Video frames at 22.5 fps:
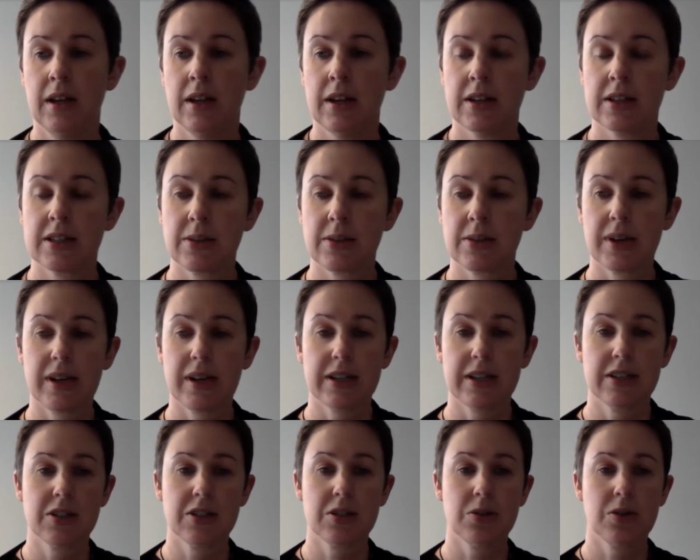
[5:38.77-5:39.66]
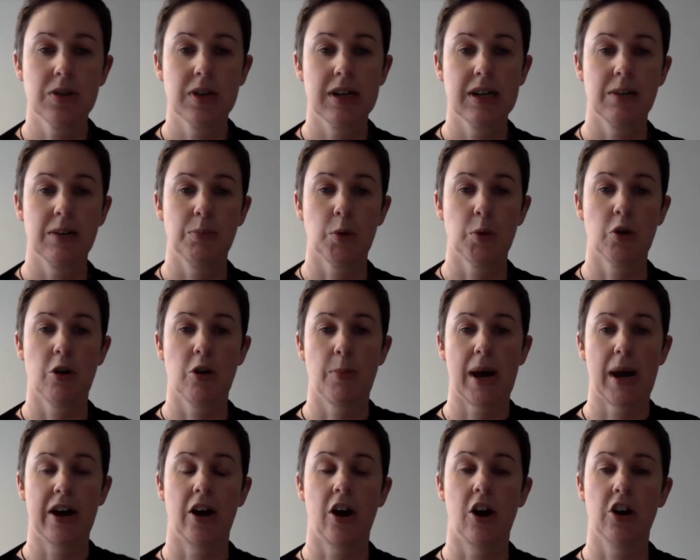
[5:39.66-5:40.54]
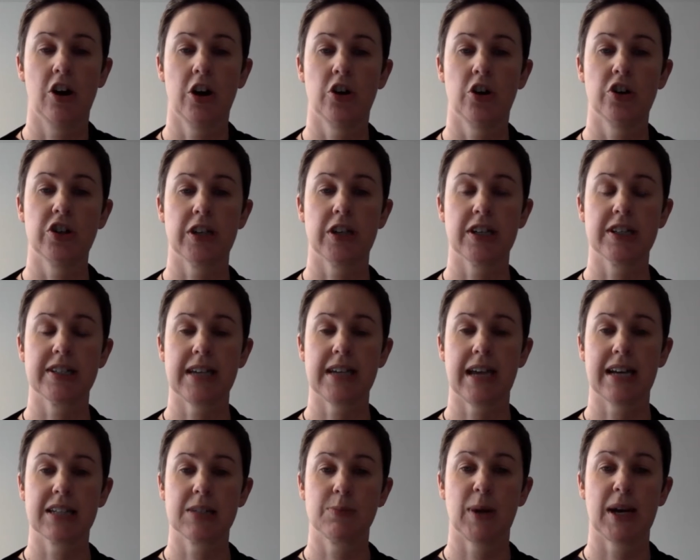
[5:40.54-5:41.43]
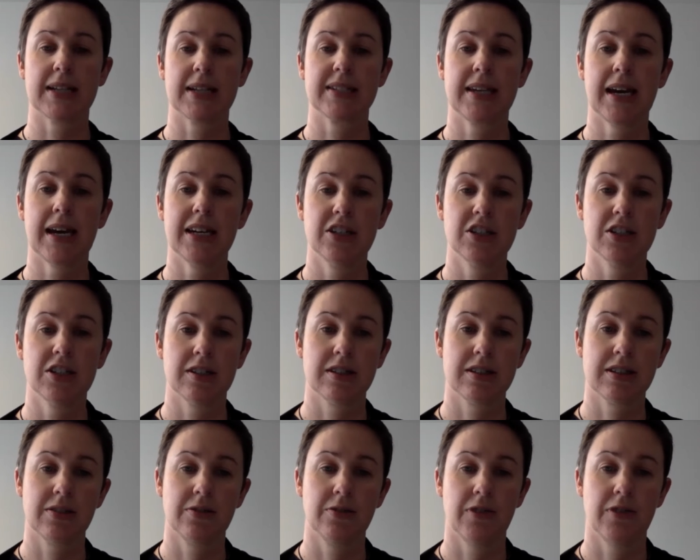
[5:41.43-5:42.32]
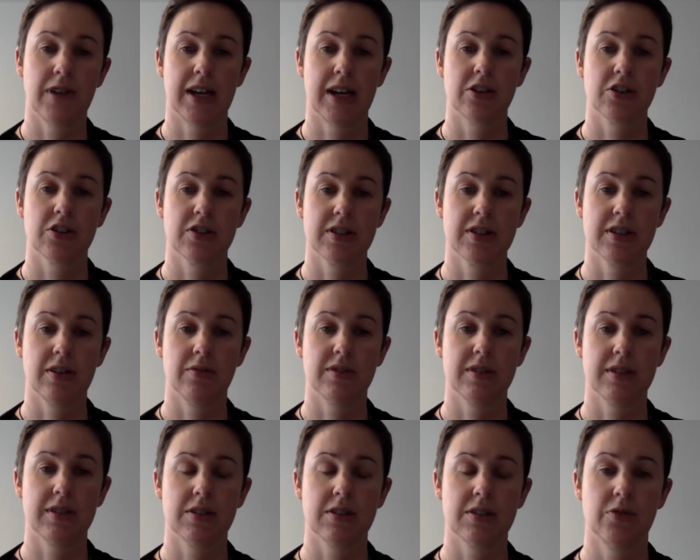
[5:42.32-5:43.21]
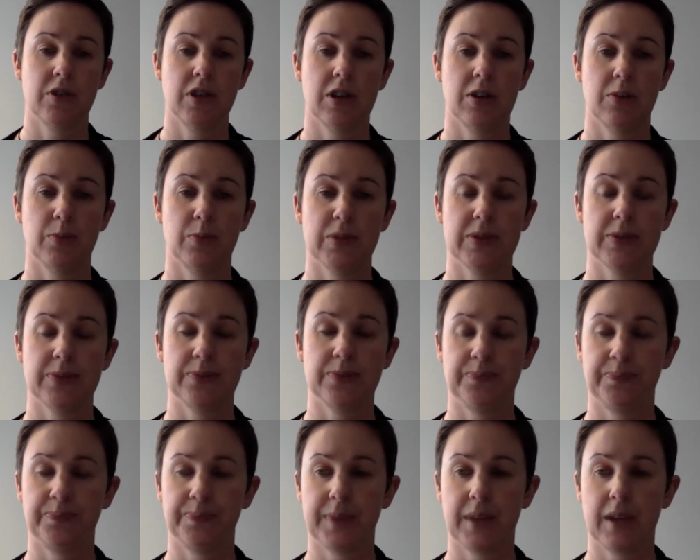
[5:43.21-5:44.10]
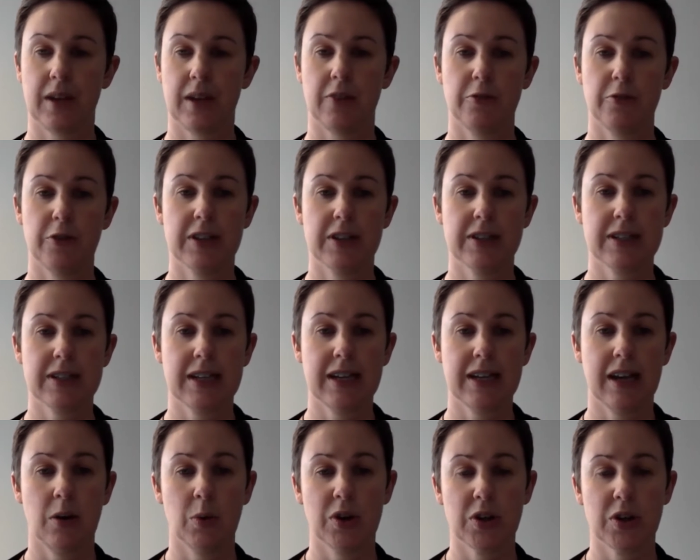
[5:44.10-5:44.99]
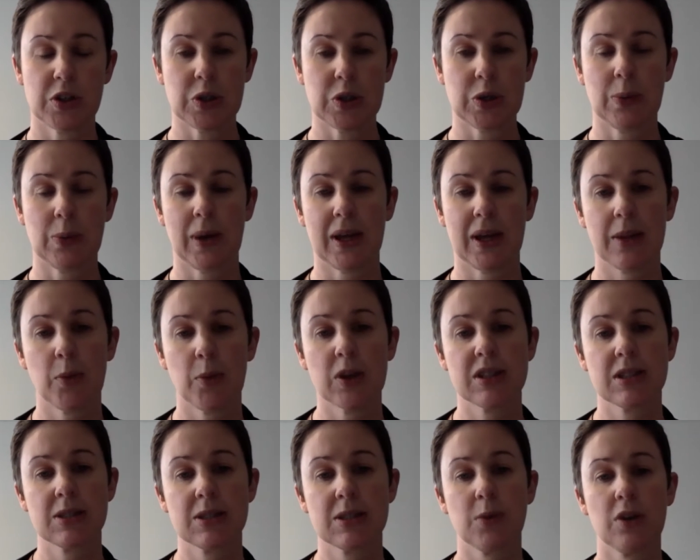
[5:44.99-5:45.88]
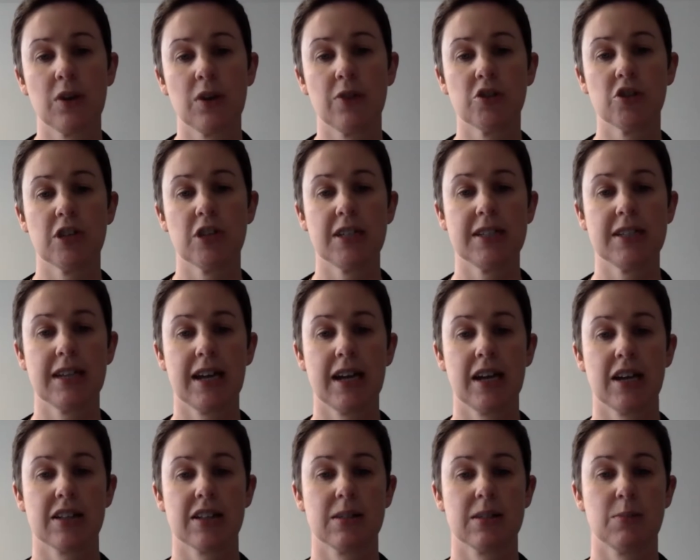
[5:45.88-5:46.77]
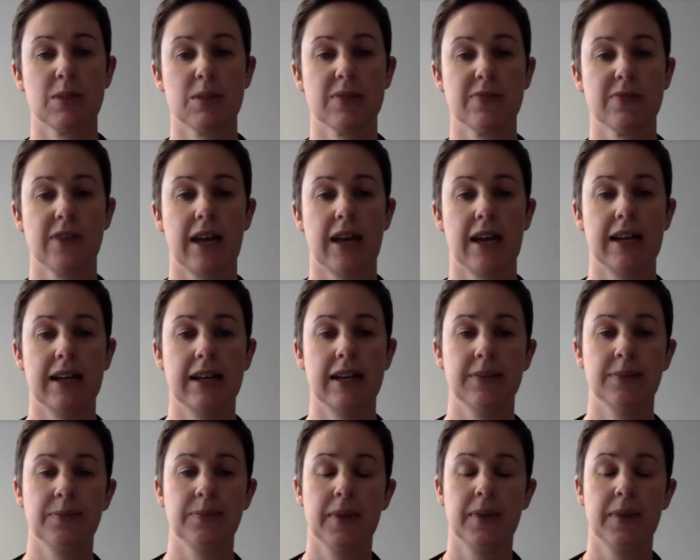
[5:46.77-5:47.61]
So I'd like to talk a little more about our conduct expectations of financial services firms. And firstly, I want to talk about the principle of treating customers fairly.